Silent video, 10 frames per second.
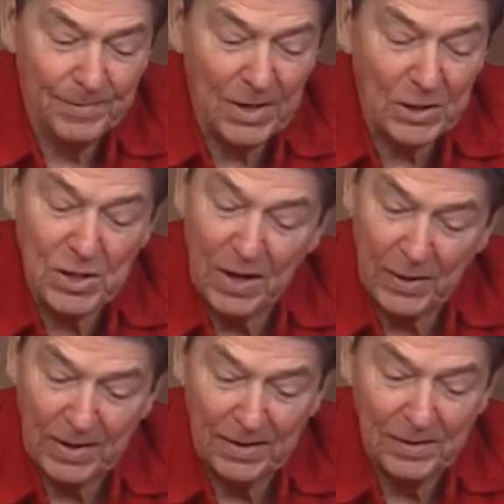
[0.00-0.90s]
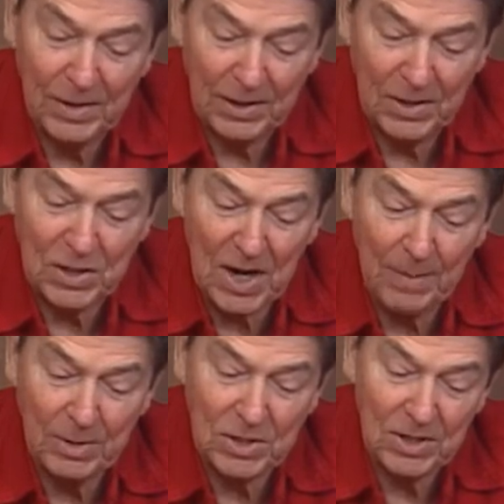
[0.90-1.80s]
There's nothing that can
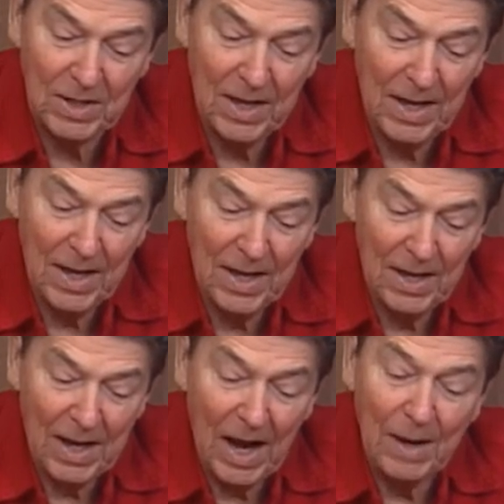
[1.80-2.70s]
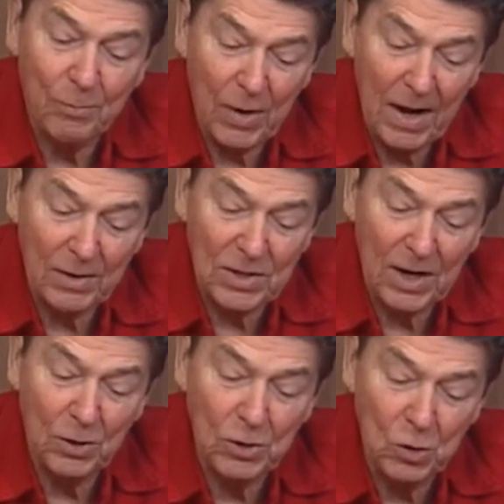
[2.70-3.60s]
stop us. I'm proud, as I
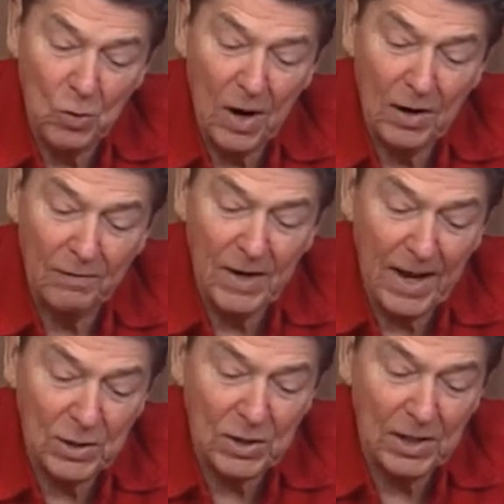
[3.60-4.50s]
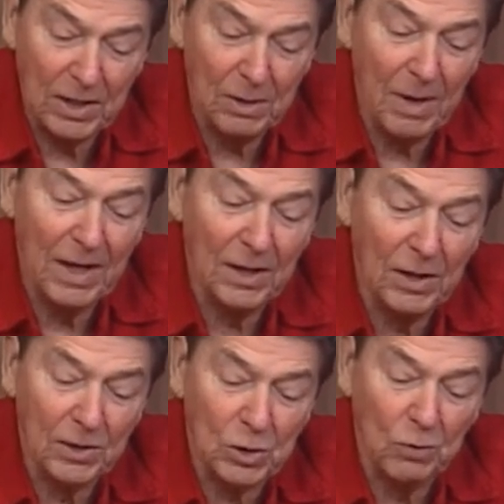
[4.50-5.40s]
know you are, of Nancy and of the many
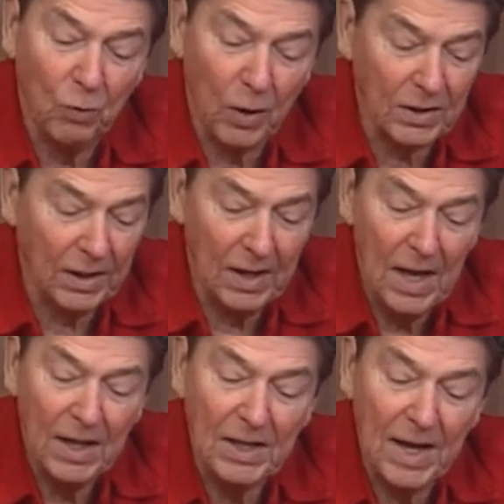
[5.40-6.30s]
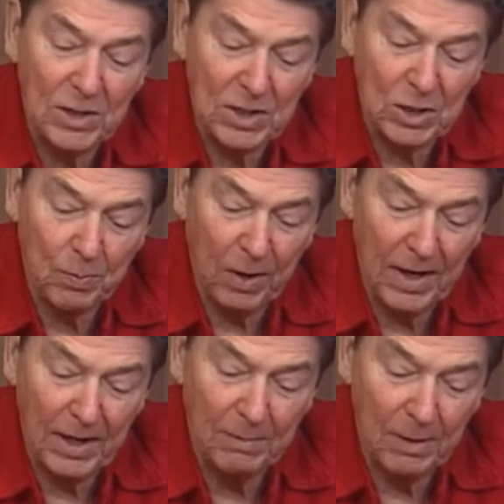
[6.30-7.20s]
adults who've worked against this
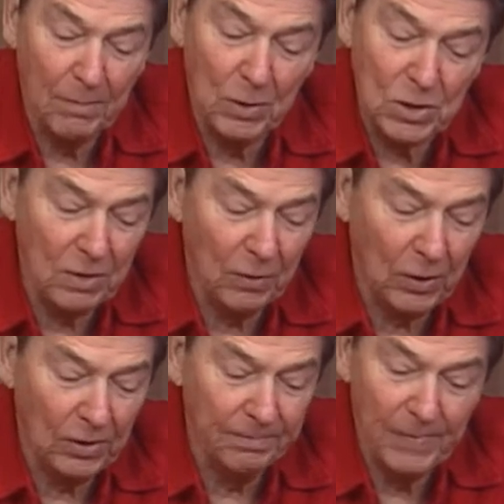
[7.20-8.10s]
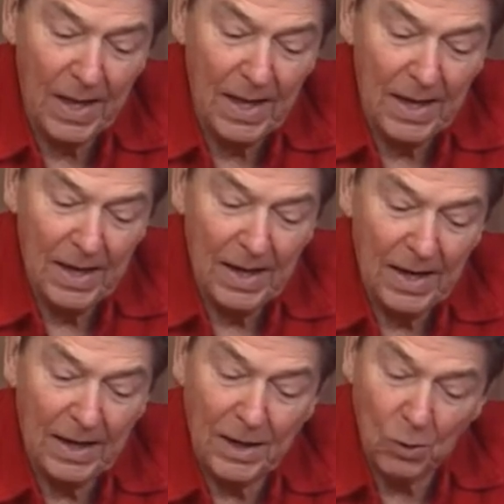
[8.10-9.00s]
plague. But most of all,
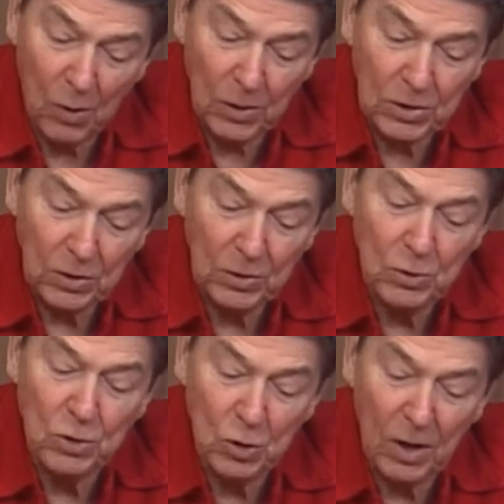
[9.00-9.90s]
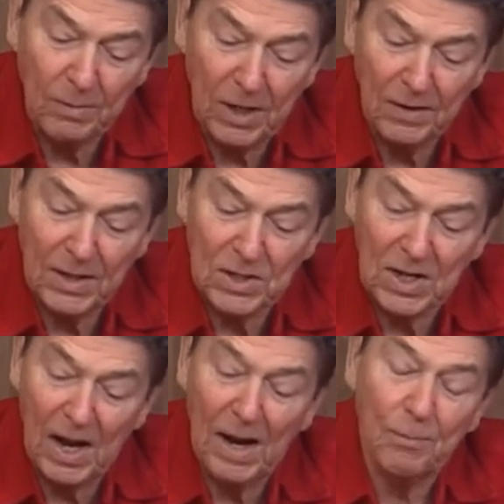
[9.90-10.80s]
and I know also you join me in this,
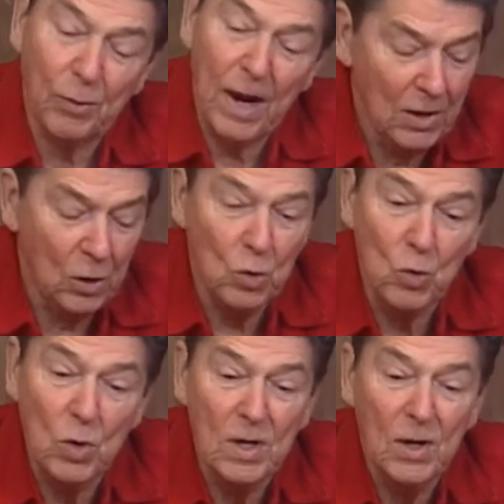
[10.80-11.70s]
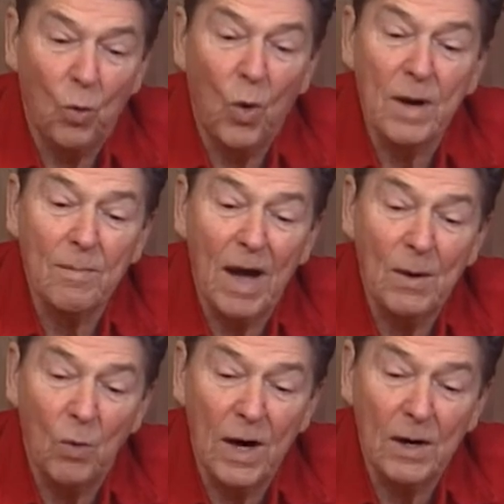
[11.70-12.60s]
I'm proud who, one by
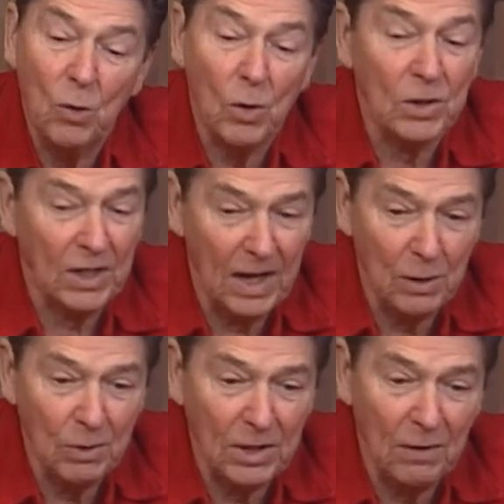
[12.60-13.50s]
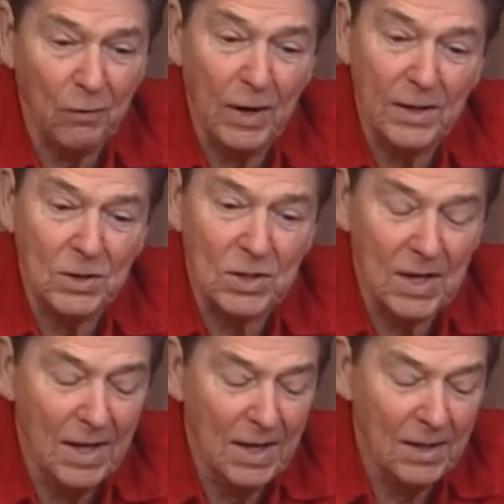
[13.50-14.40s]
one or together with their friends,
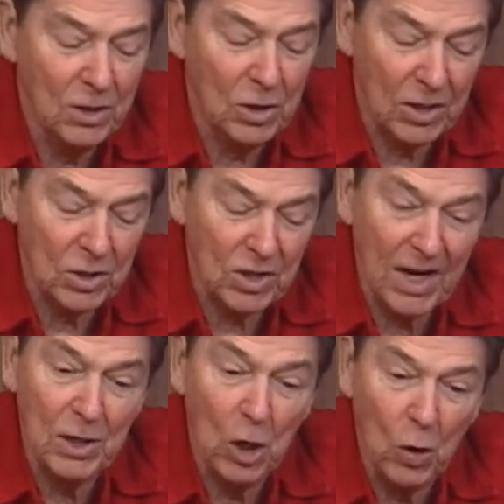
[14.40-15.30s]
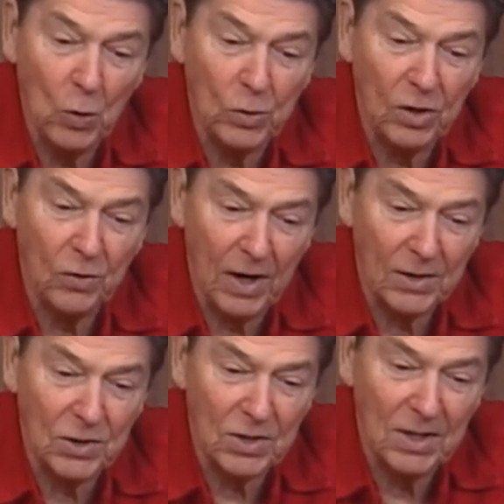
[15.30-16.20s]
just say no to
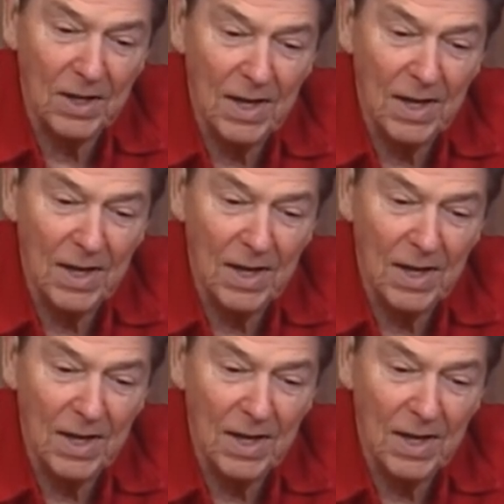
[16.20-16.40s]
drugs.